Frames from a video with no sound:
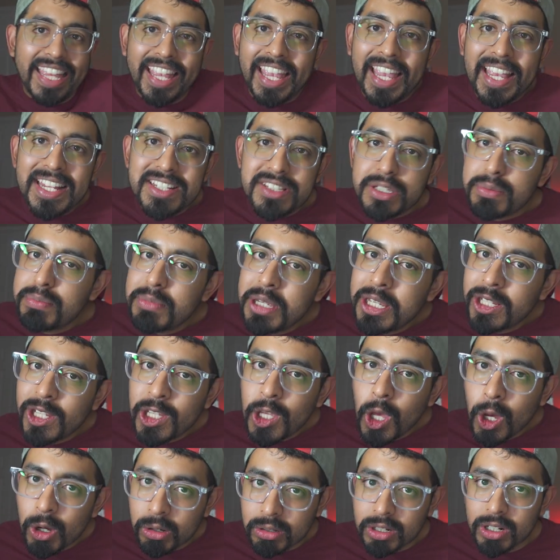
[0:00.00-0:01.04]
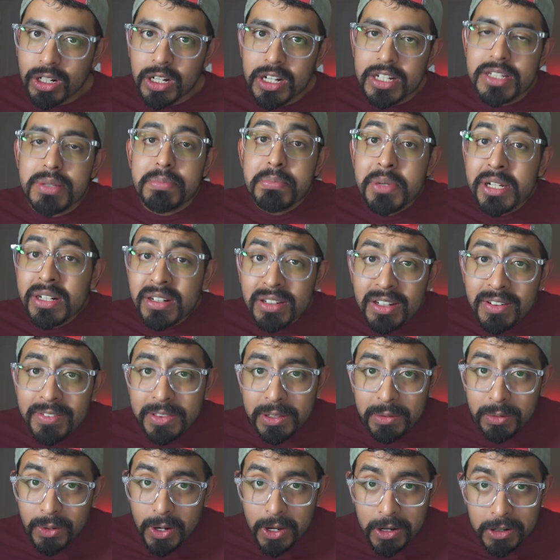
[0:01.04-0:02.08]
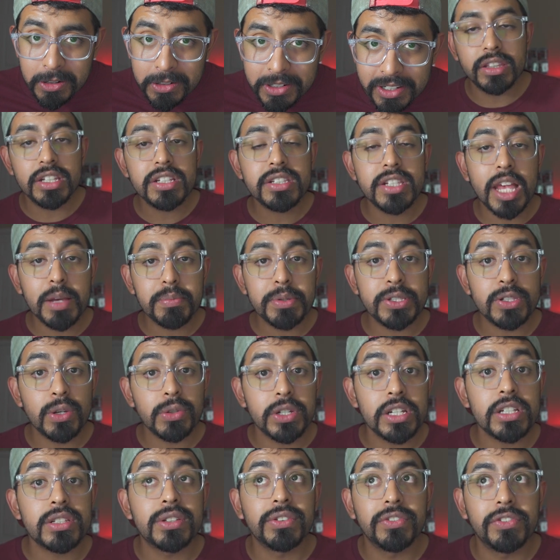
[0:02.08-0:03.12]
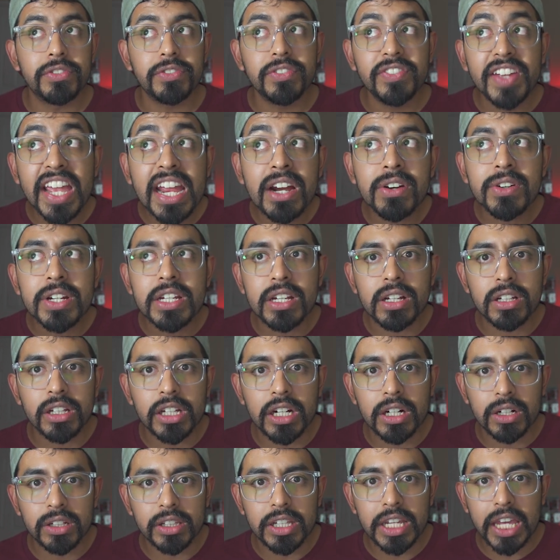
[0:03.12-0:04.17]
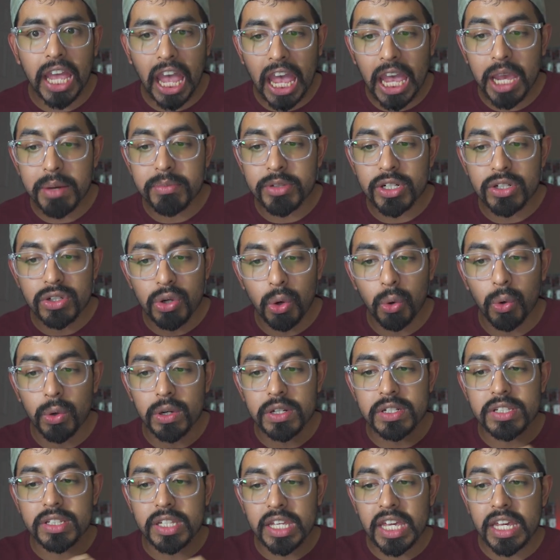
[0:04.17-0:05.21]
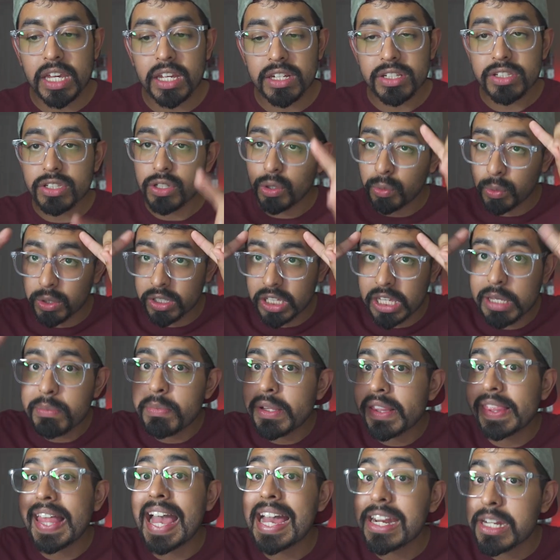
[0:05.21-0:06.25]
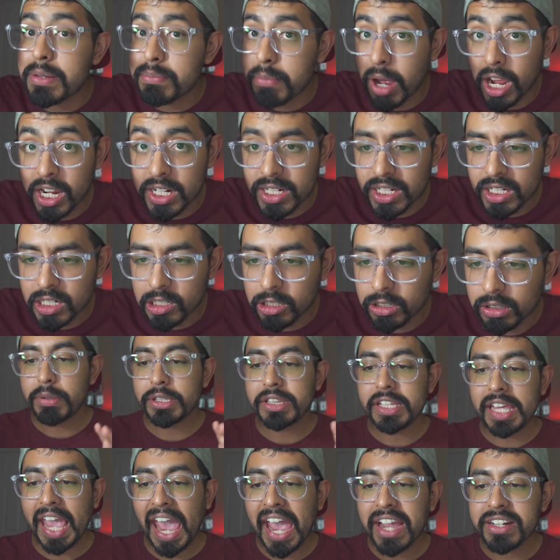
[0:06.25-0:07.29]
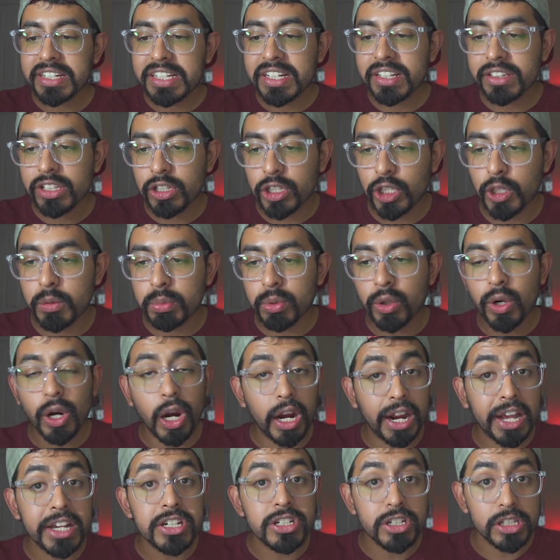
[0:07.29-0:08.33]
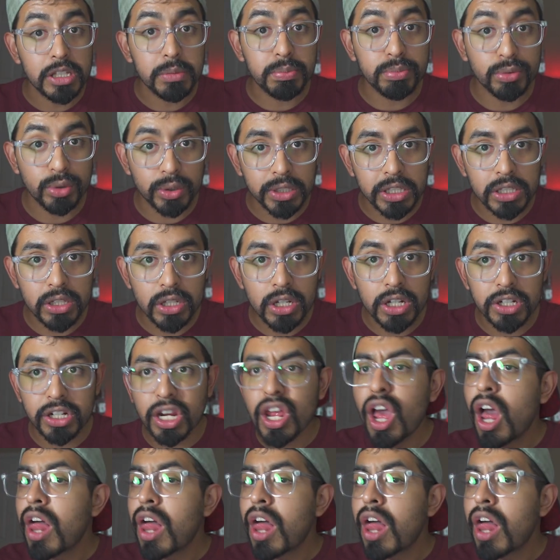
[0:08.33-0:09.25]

it's mediocre, it's middle of the road. This episode is very clearly aimed towards kids, so we're keeping that in mind here. But the acting and the humor are actually pretty good.